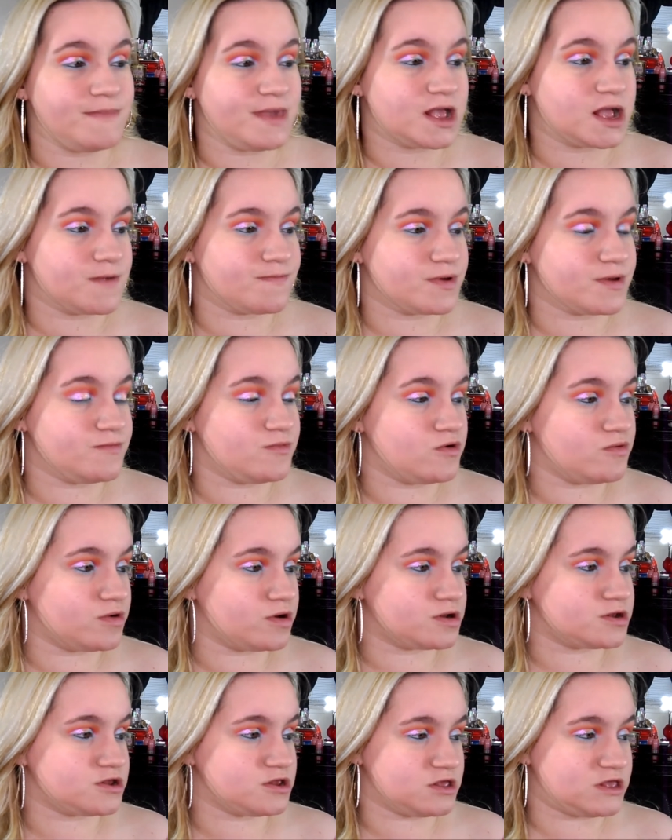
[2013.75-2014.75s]
makeup
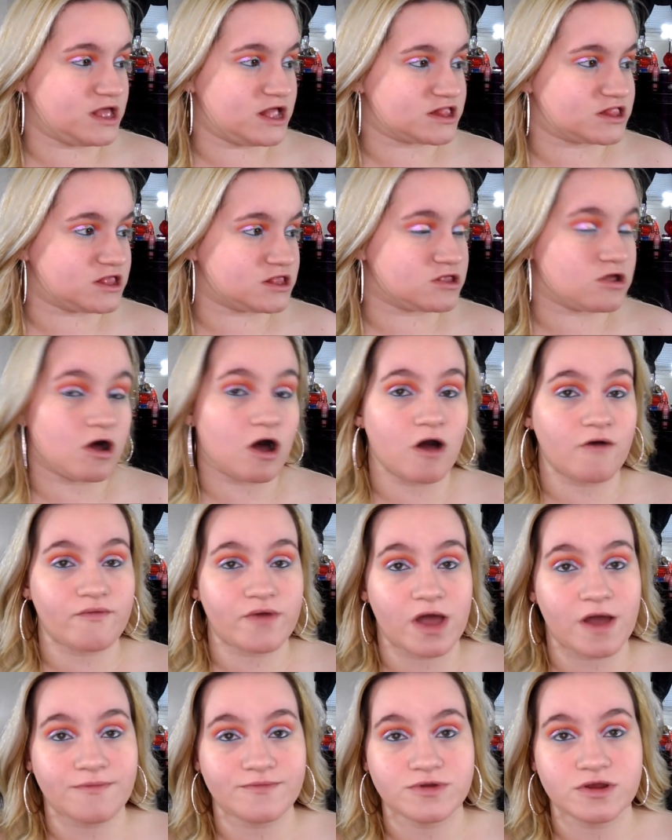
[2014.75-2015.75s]
remover to get this
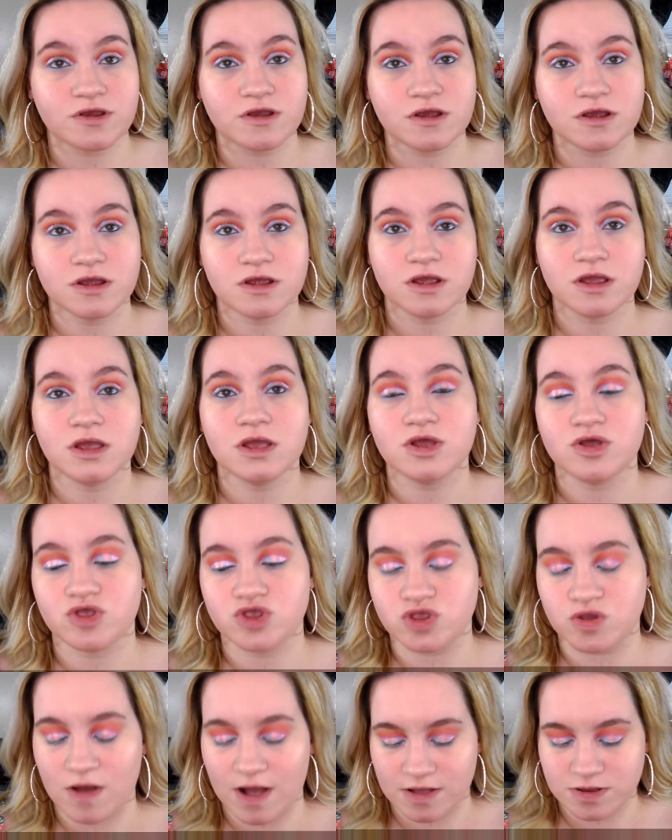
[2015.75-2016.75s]
off after.
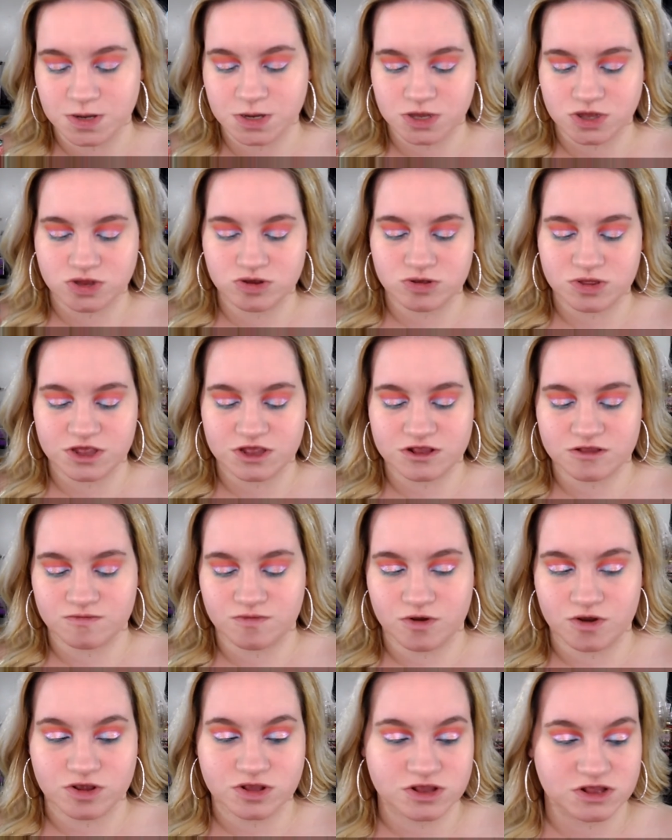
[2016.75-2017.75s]
So I'll just do
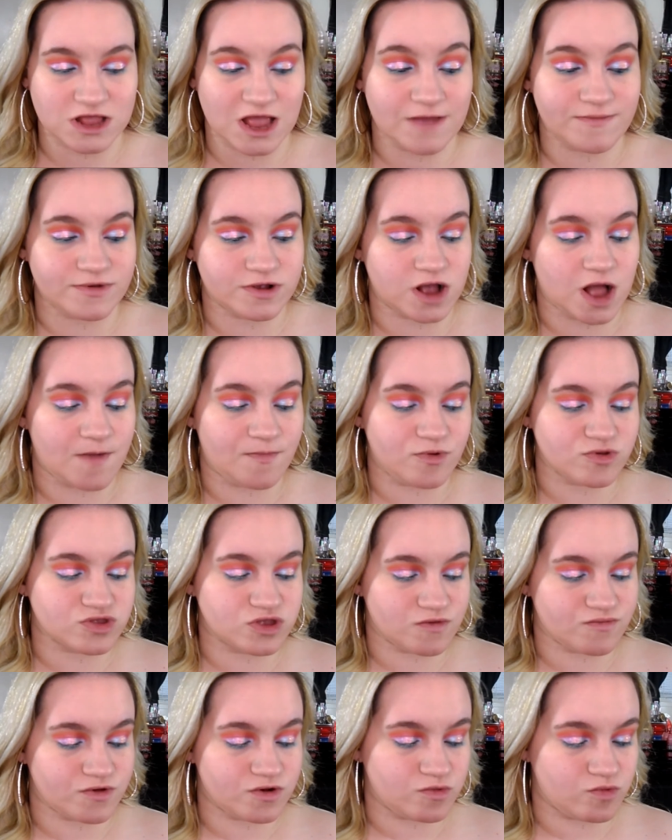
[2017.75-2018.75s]
this first. So I have a couple
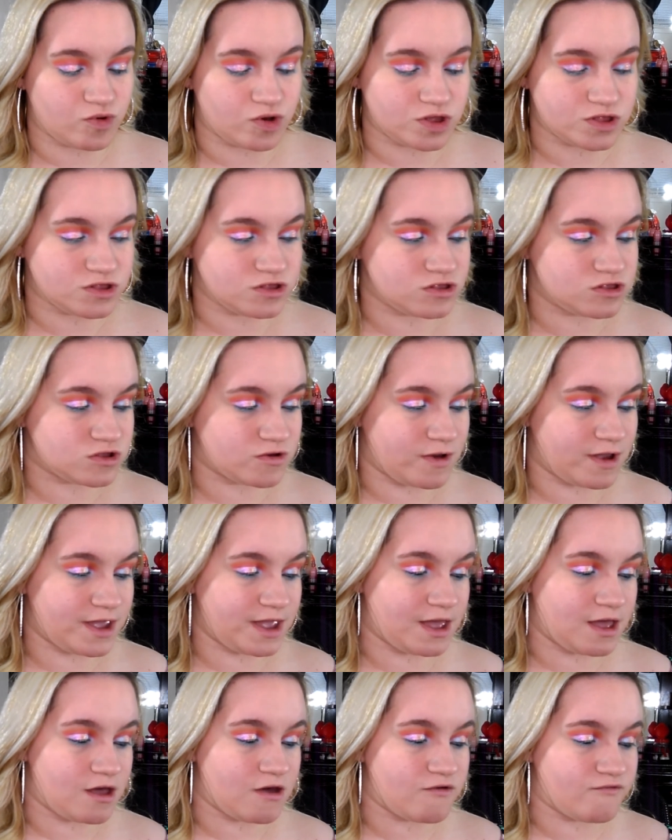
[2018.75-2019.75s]
different ones. So
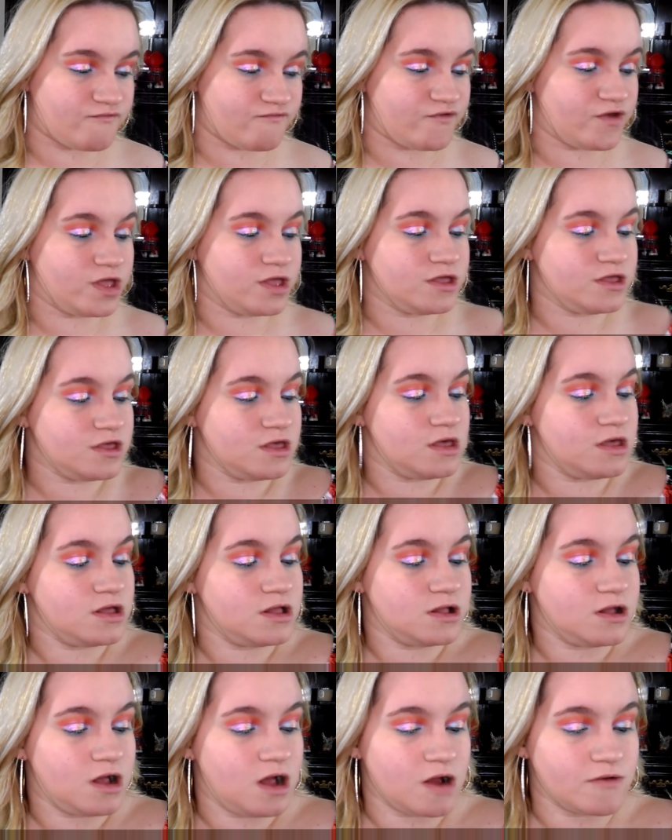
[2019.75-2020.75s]
I have
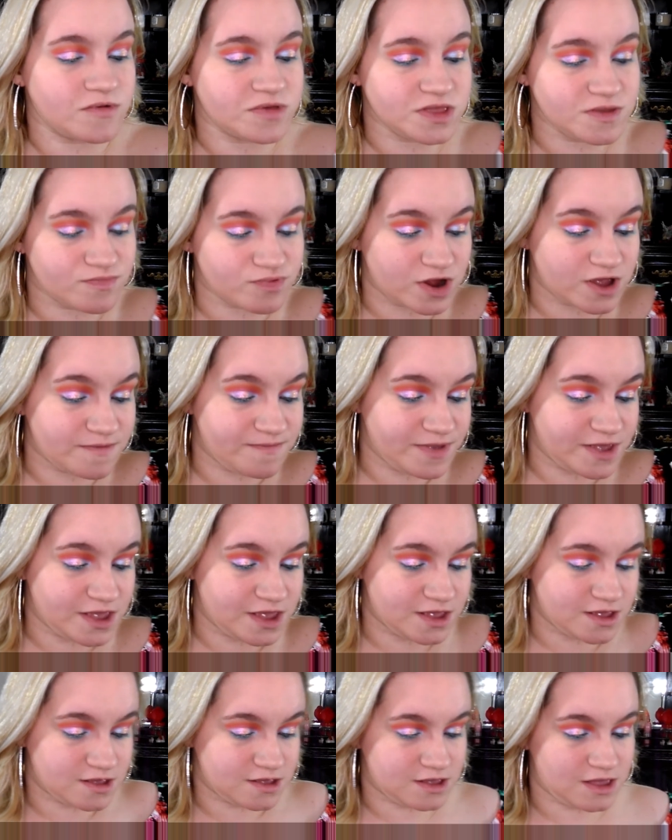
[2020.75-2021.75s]
a really bright
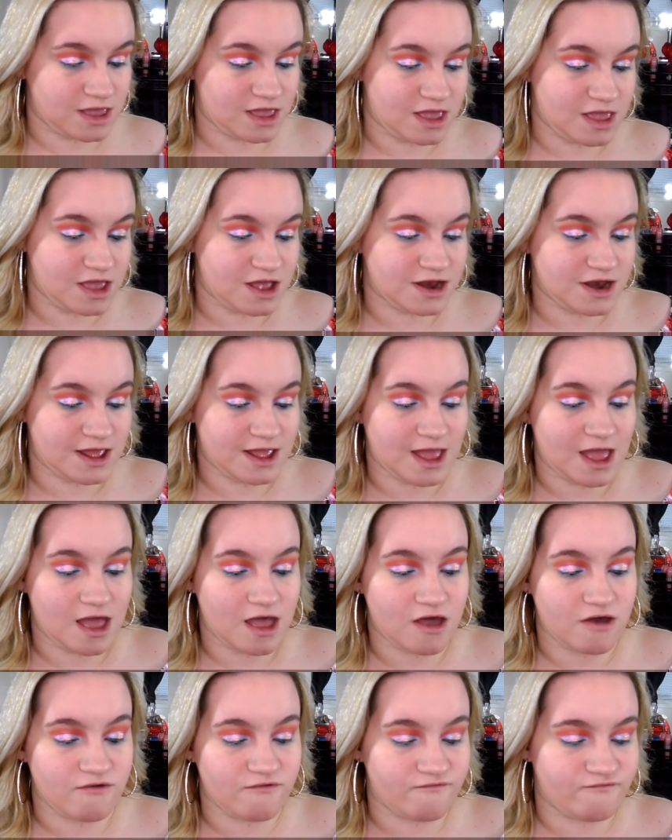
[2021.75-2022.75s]
pink and I
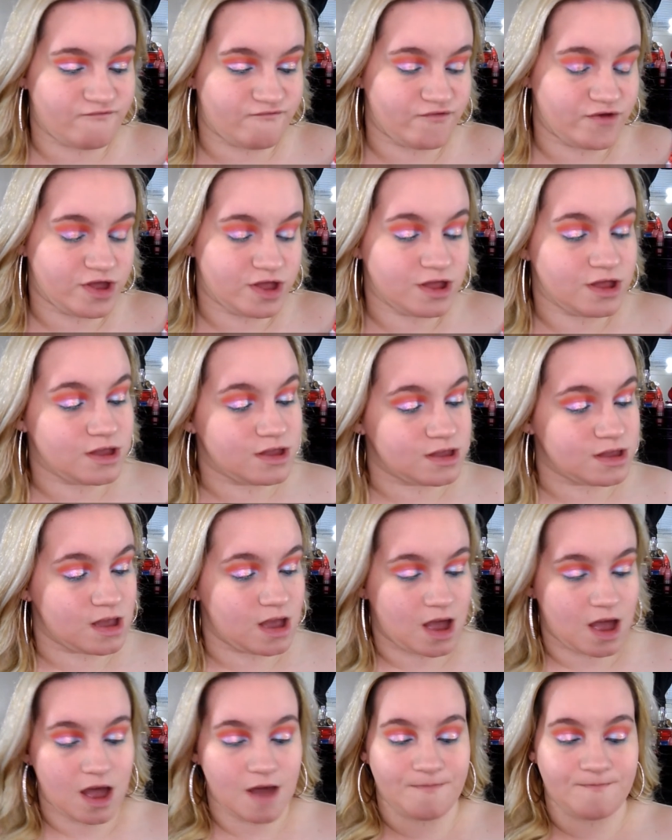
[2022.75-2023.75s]
have
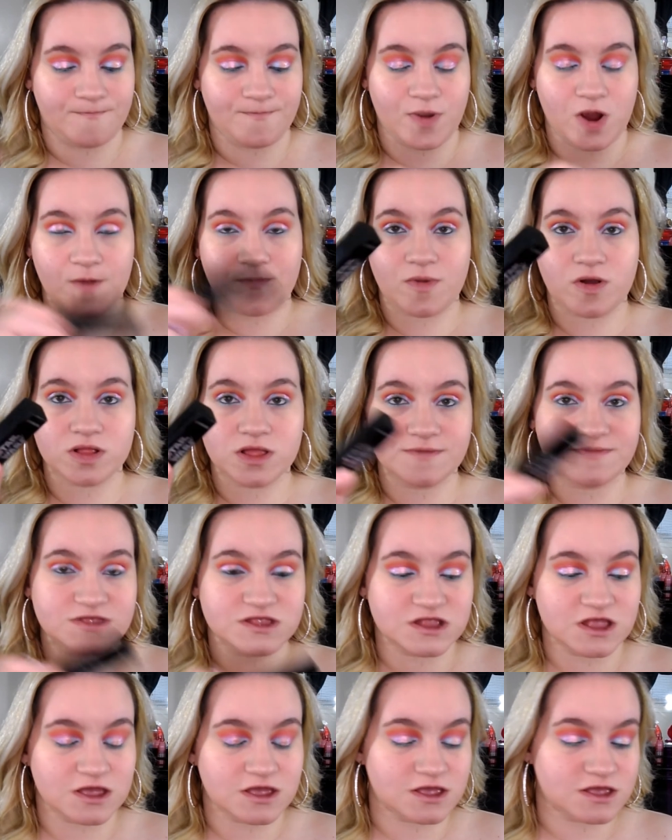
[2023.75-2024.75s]
a purple
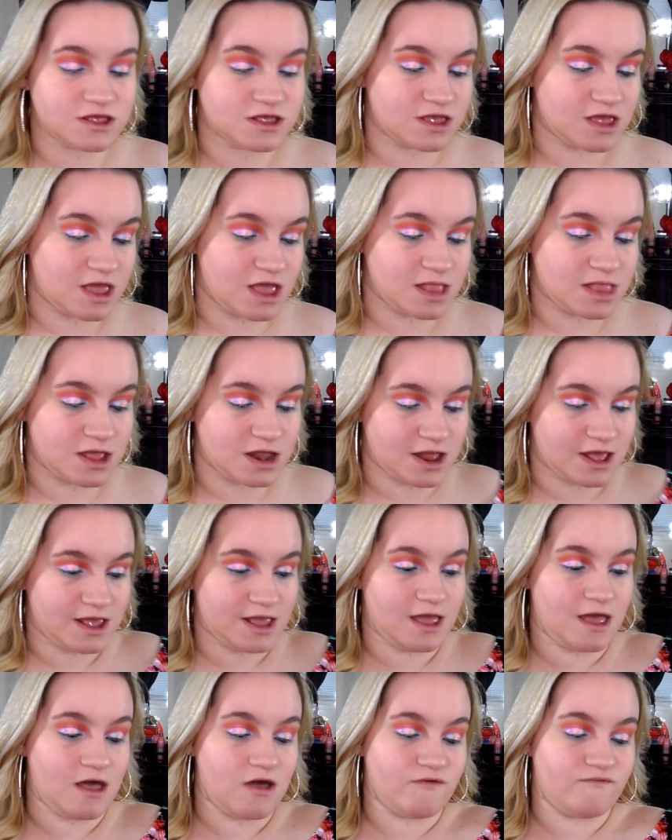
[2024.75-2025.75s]
lipstick and then
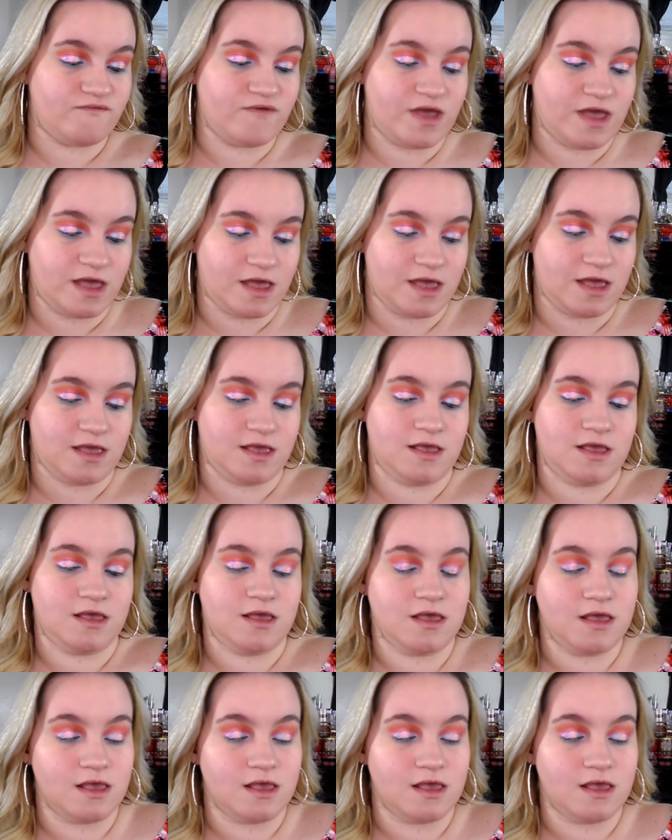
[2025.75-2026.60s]
I have a